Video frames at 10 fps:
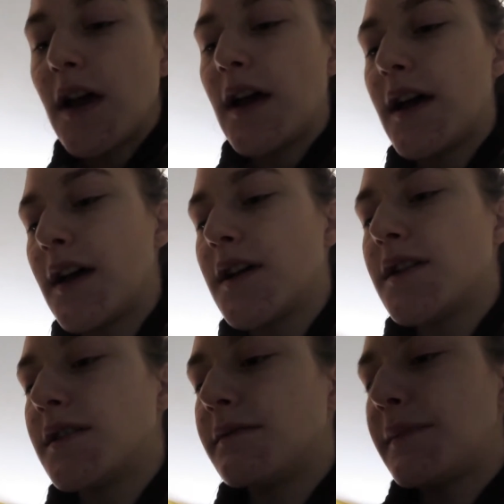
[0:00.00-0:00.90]

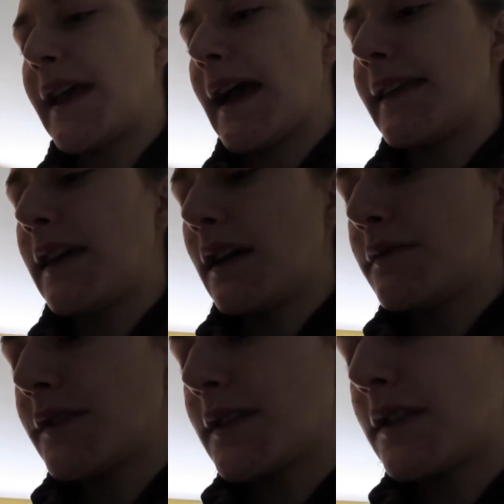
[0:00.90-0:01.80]
But yeah, I think
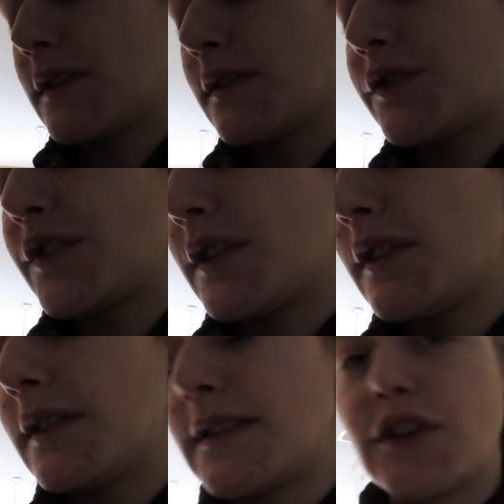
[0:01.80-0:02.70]
I'm just gonna
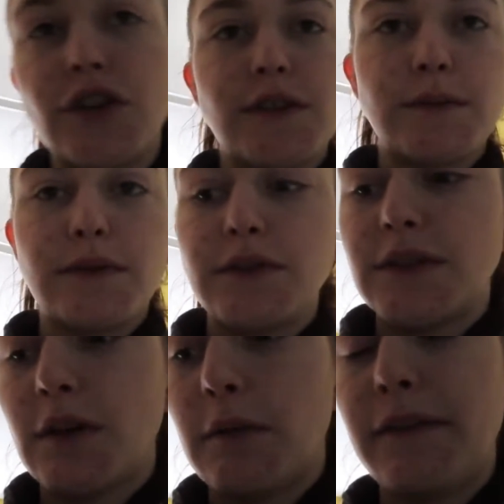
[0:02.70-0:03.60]
chill, listen to Christmas
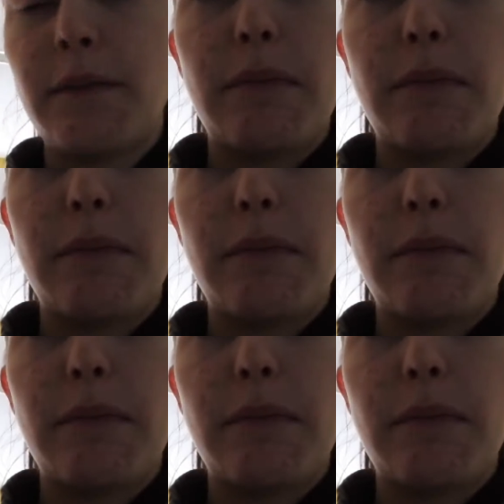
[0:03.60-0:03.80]
music, wait